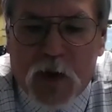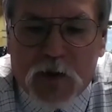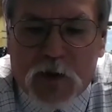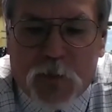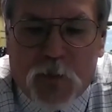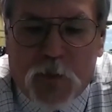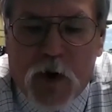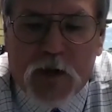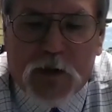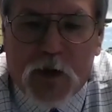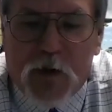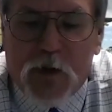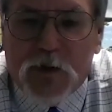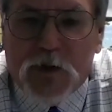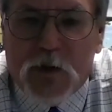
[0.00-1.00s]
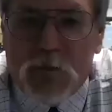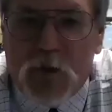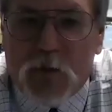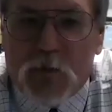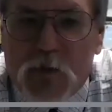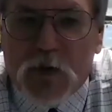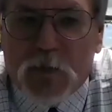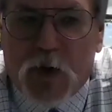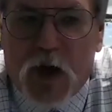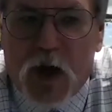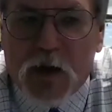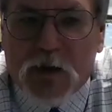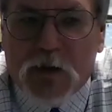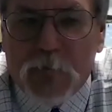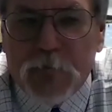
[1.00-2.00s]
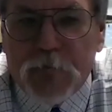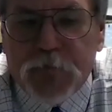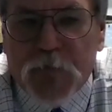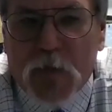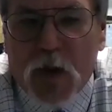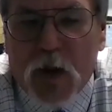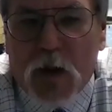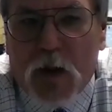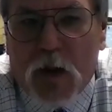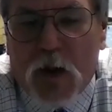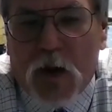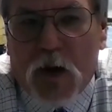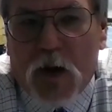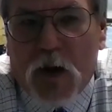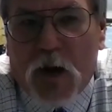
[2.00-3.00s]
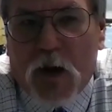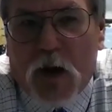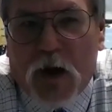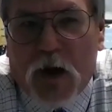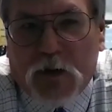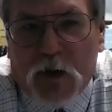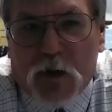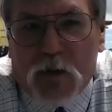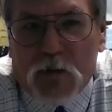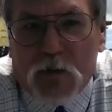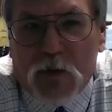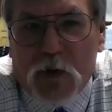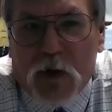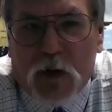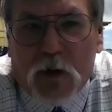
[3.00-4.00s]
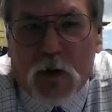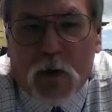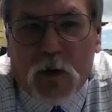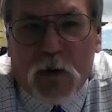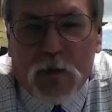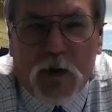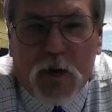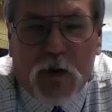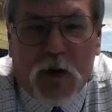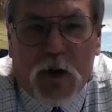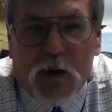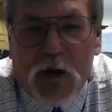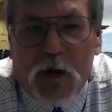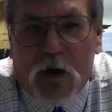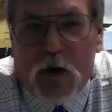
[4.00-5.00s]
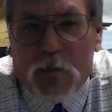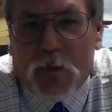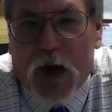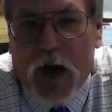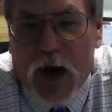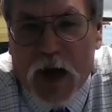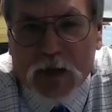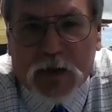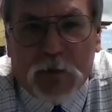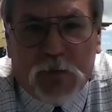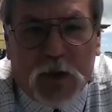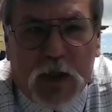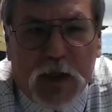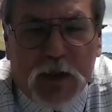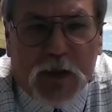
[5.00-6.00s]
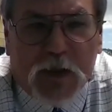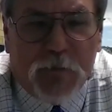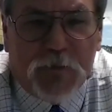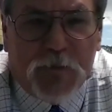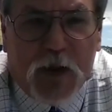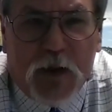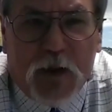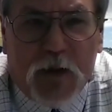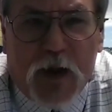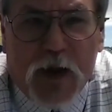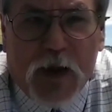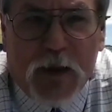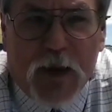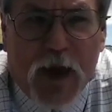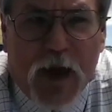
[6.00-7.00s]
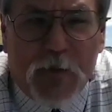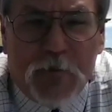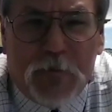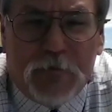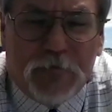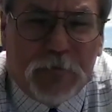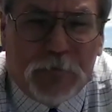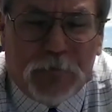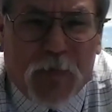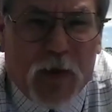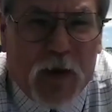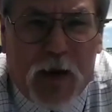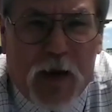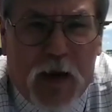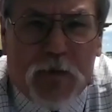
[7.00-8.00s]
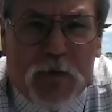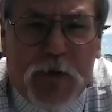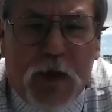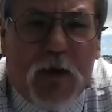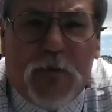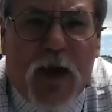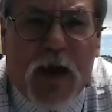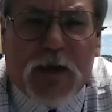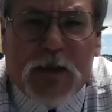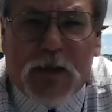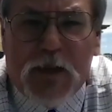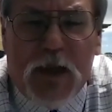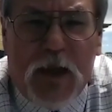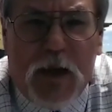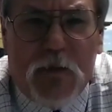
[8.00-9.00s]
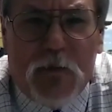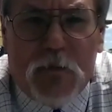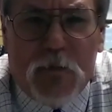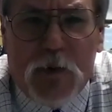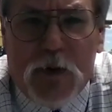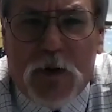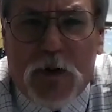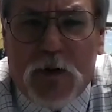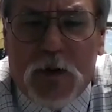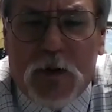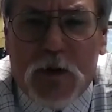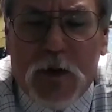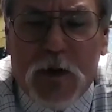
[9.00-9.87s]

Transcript: suppress the host immune response. I don't know, you know, possibly something like that. I don't think a vaccine will